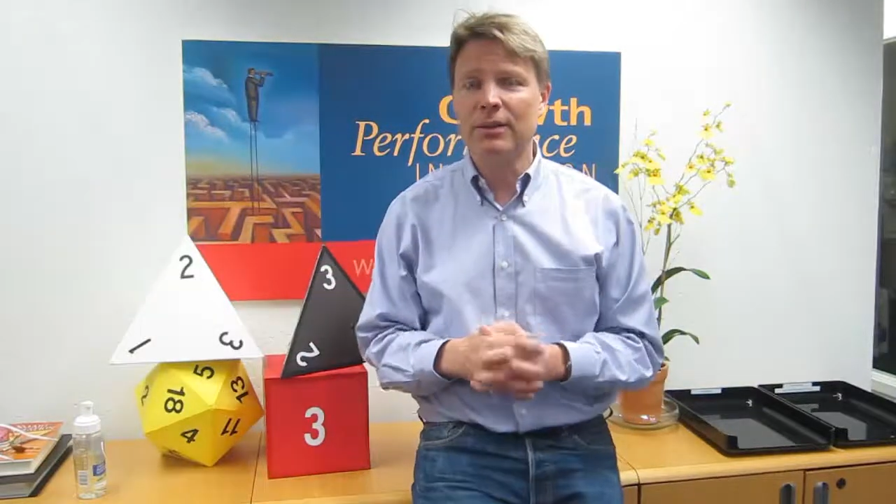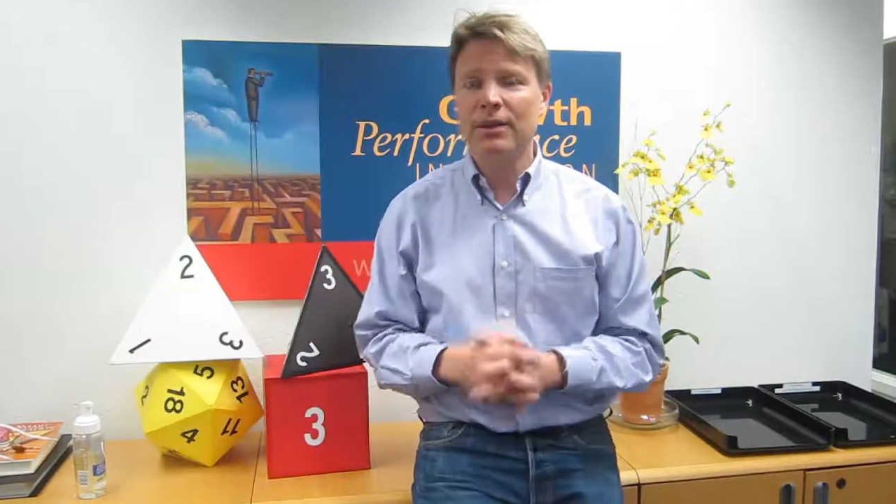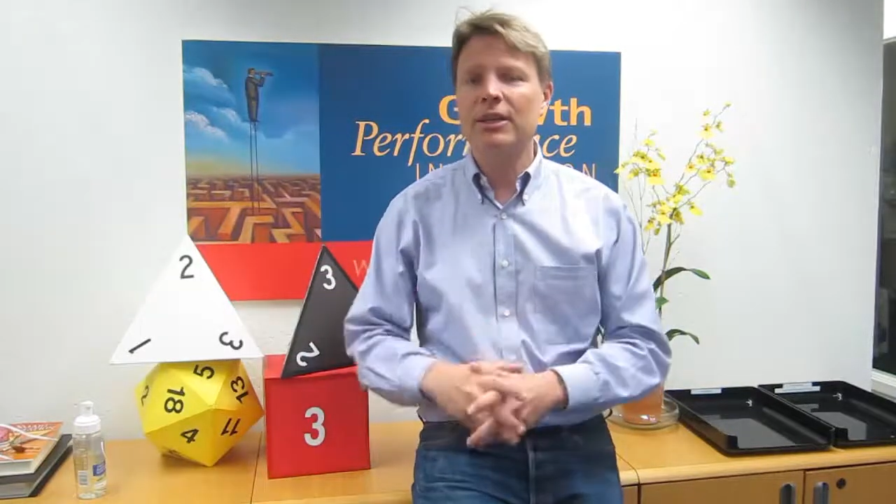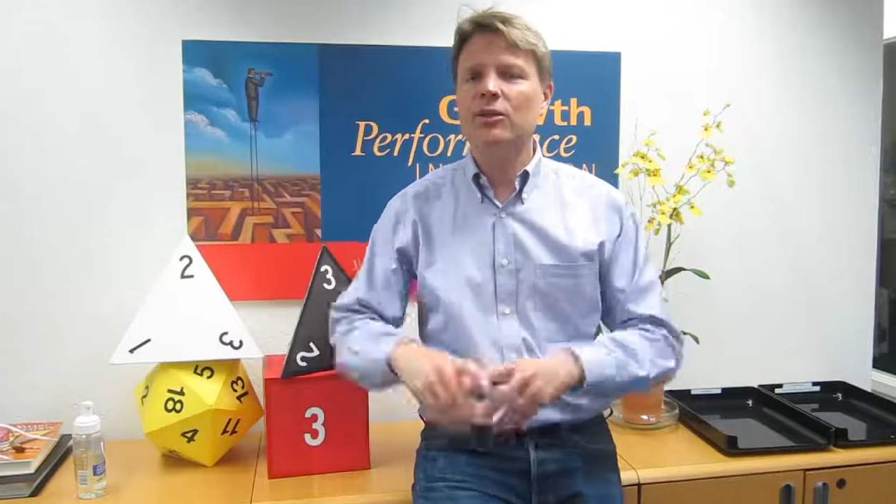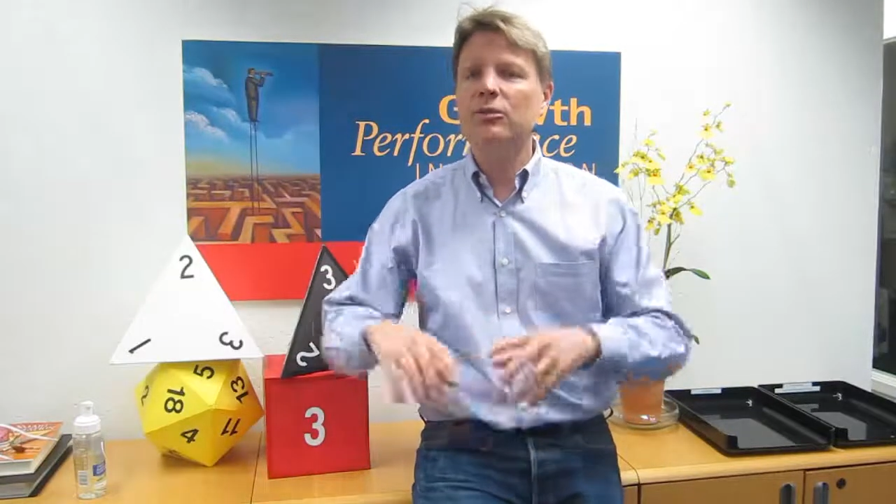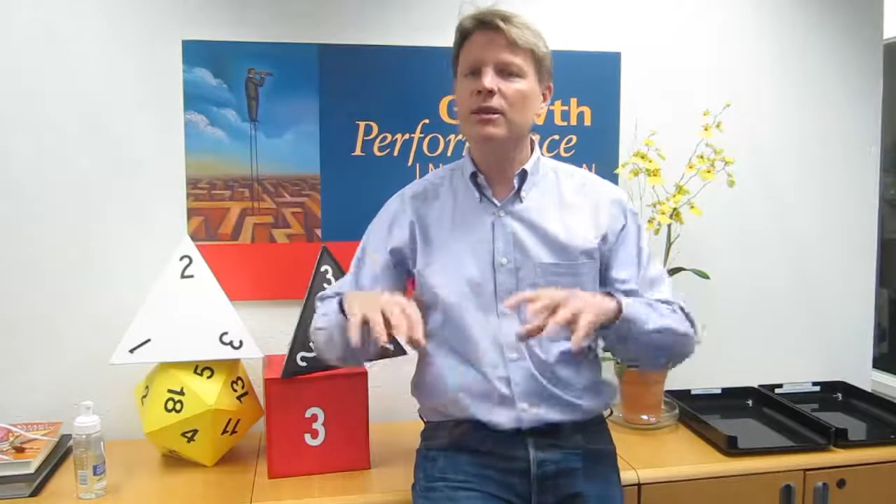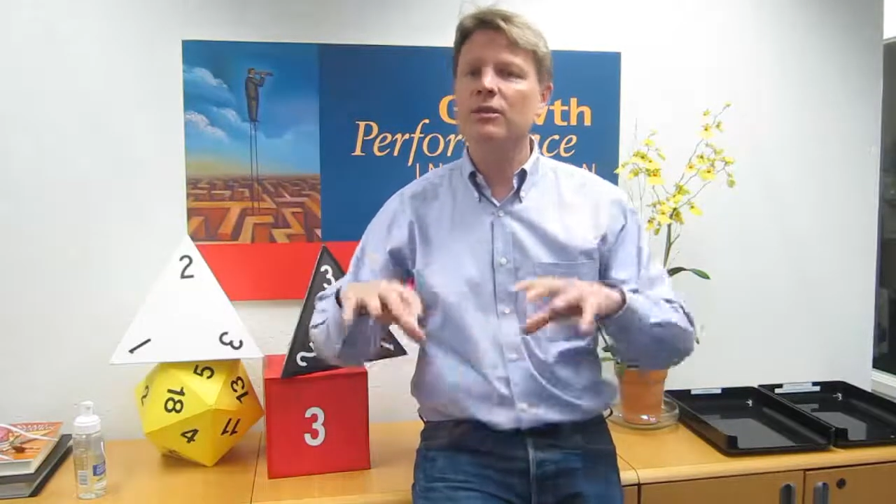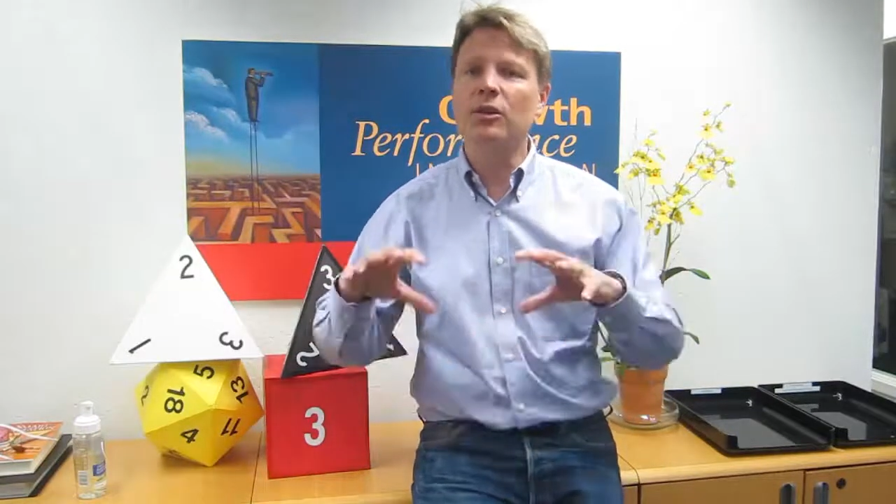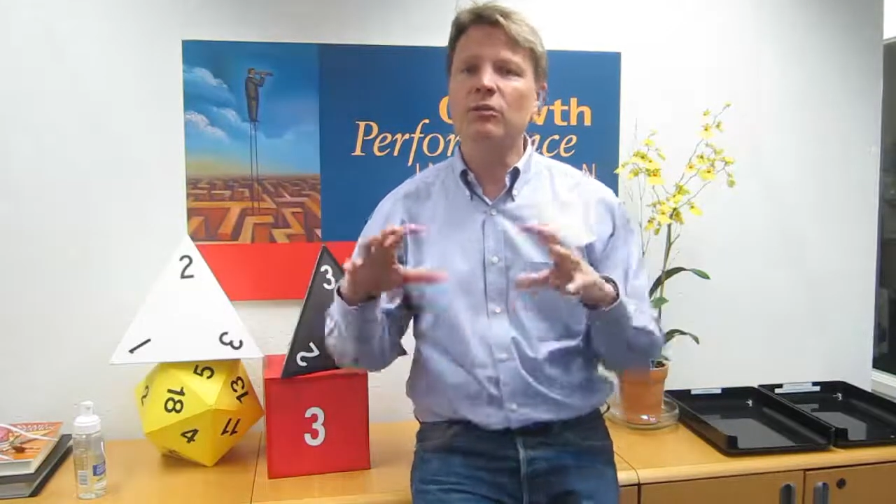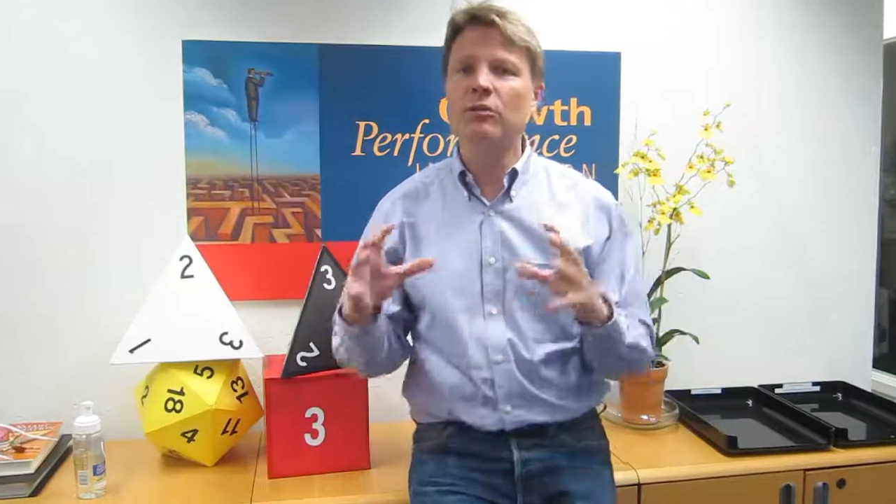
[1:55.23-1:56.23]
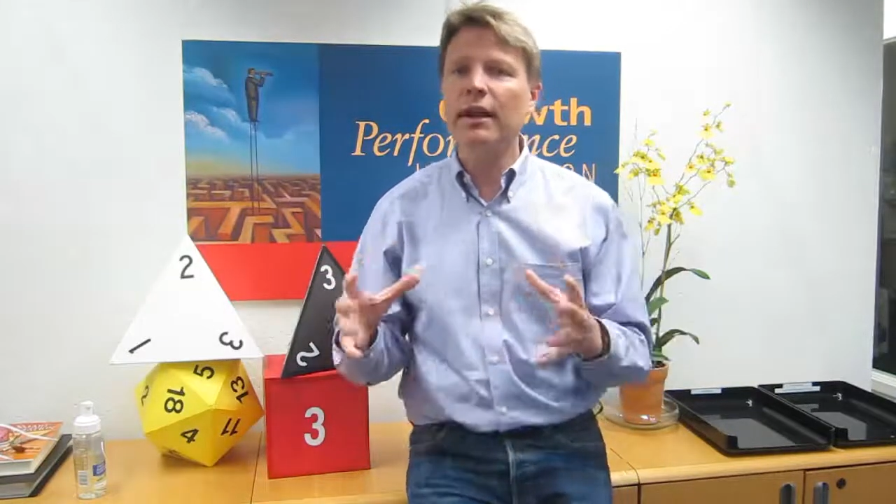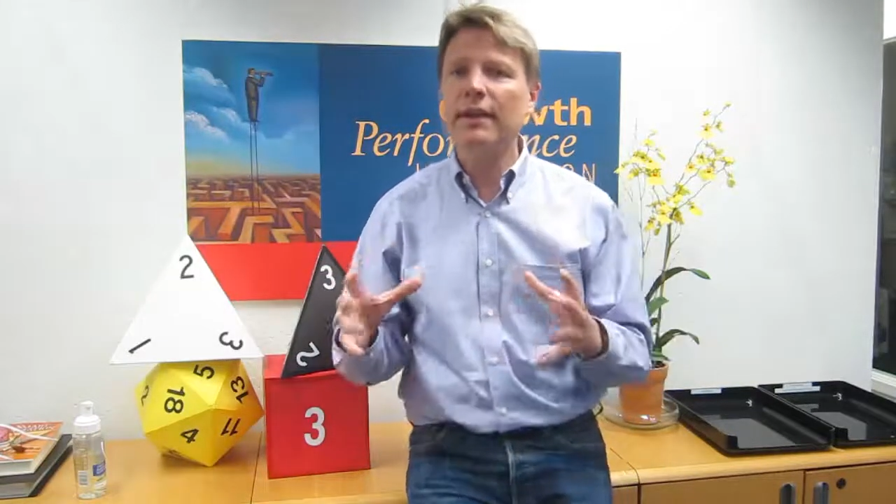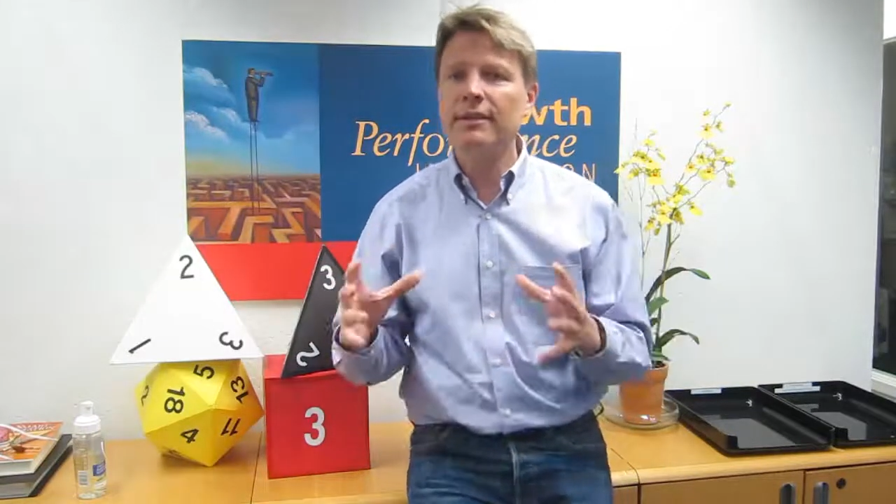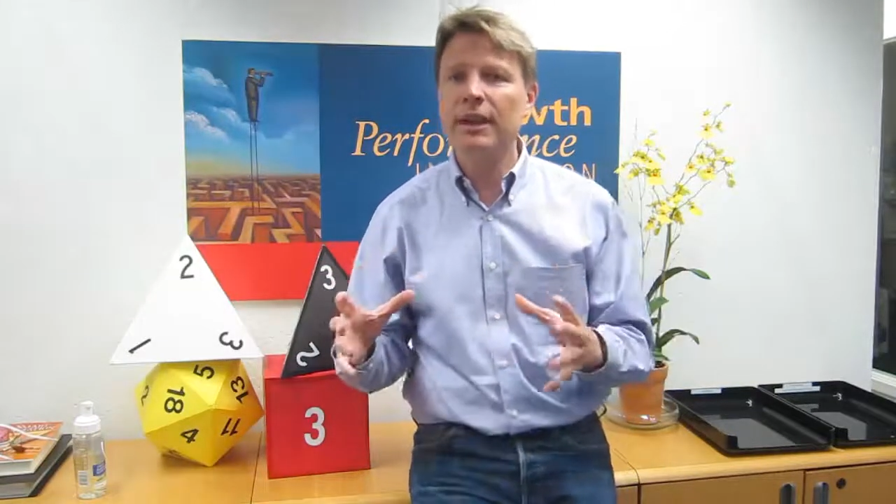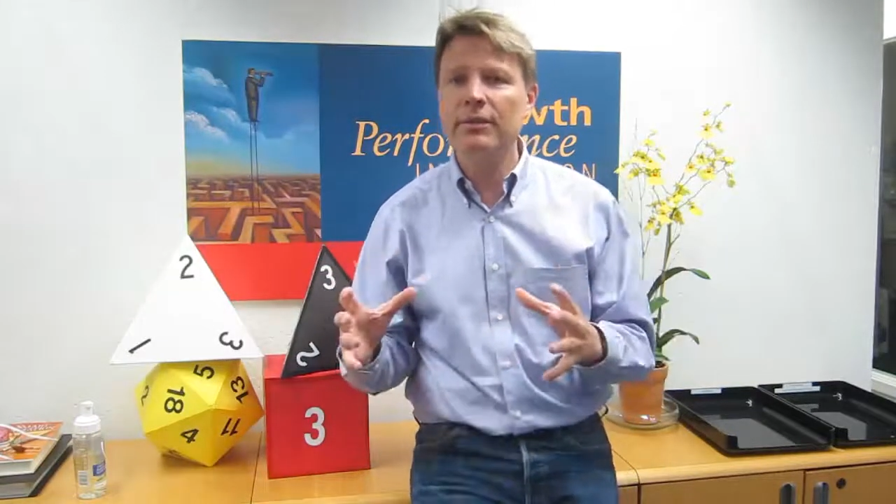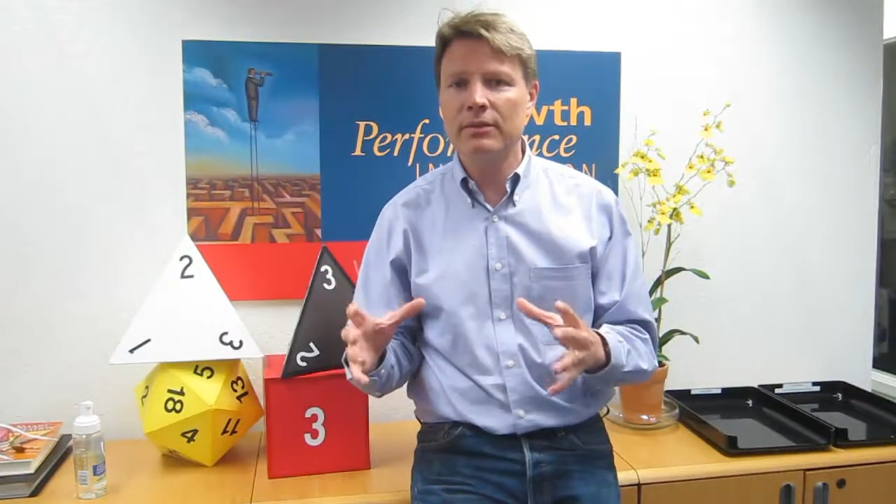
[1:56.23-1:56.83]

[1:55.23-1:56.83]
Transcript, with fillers: It creates a great safe